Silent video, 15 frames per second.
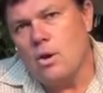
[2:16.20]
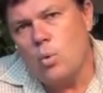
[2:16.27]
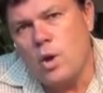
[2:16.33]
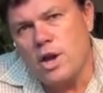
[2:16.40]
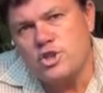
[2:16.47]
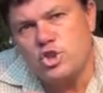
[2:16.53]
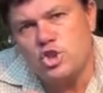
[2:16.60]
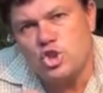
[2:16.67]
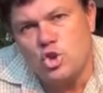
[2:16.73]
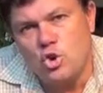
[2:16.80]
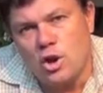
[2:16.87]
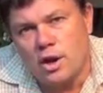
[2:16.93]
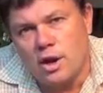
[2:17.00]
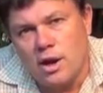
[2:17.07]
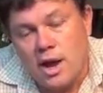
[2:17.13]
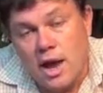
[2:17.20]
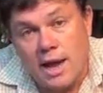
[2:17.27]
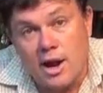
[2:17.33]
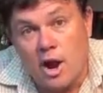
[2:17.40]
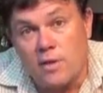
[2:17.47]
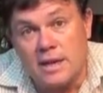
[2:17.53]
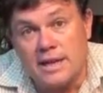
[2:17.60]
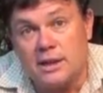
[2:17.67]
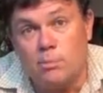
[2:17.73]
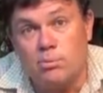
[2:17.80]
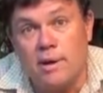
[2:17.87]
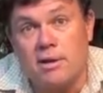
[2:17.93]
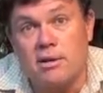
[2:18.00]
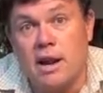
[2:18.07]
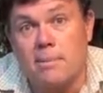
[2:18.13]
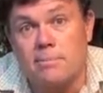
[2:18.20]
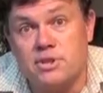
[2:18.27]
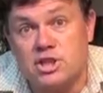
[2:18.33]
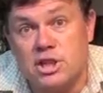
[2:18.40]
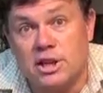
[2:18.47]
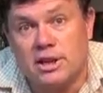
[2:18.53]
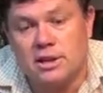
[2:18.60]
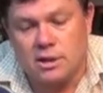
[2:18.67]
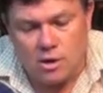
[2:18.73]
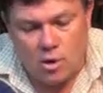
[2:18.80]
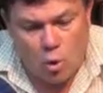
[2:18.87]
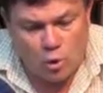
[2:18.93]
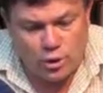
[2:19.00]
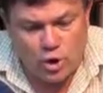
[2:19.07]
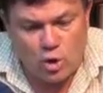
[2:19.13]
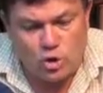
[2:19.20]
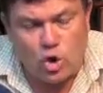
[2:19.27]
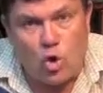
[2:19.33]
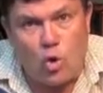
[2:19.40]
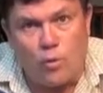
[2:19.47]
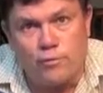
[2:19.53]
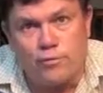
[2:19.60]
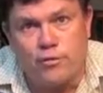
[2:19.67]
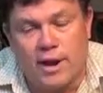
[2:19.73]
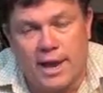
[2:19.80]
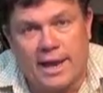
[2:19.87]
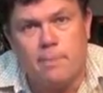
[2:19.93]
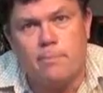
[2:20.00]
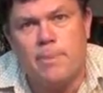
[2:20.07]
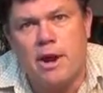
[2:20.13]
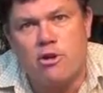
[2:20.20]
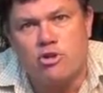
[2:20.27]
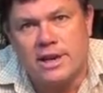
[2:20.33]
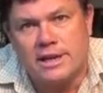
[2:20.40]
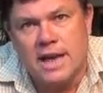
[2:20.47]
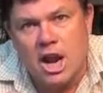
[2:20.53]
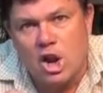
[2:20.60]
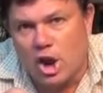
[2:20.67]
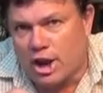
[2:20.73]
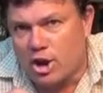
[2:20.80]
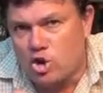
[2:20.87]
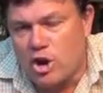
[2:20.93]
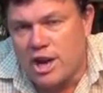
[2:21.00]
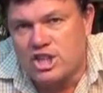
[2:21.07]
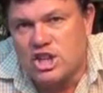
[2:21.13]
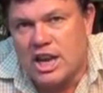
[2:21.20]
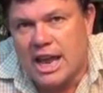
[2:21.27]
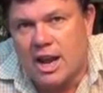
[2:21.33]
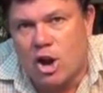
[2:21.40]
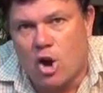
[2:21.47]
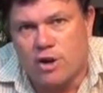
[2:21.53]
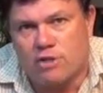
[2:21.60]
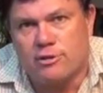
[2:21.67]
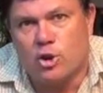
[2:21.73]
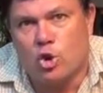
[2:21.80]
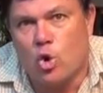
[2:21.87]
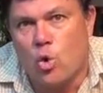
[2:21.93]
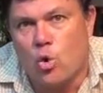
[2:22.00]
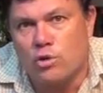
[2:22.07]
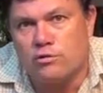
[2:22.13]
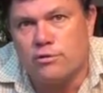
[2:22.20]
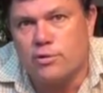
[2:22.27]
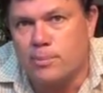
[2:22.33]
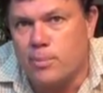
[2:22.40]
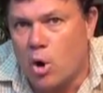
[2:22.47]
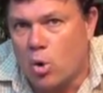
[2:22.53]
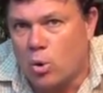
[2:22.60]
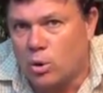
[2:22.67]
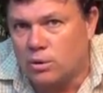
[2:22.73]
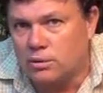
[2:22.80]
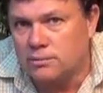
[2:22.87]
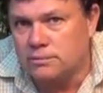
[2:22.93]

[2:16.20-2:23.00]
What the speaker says: Where's the sugar, and are the little brown lumps in it, or the odd cornflake buried like a crashed airliner in the corner of the bowl?